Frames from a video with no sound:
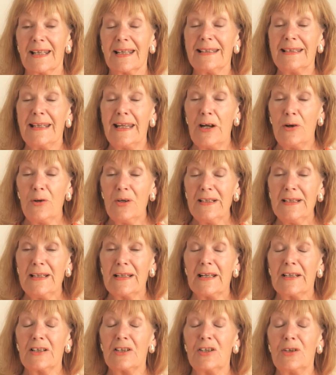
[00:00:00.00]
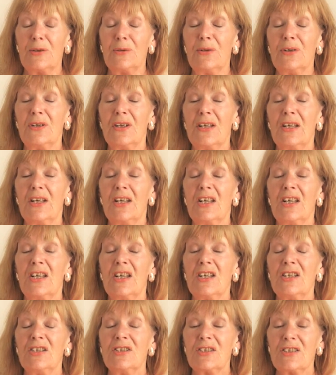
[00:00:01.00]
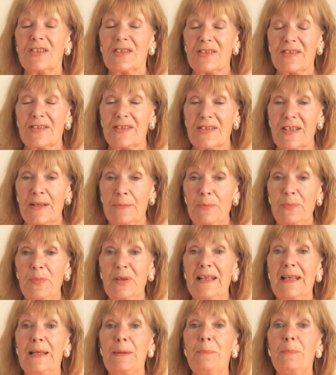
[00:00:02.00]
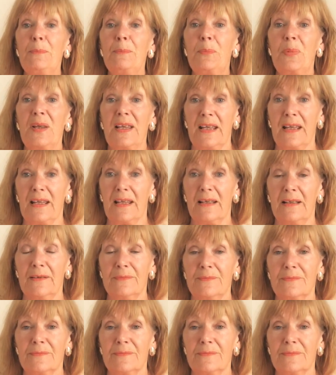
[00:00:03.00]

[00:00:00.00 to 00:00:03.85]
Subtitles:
And now I'd like you to simply be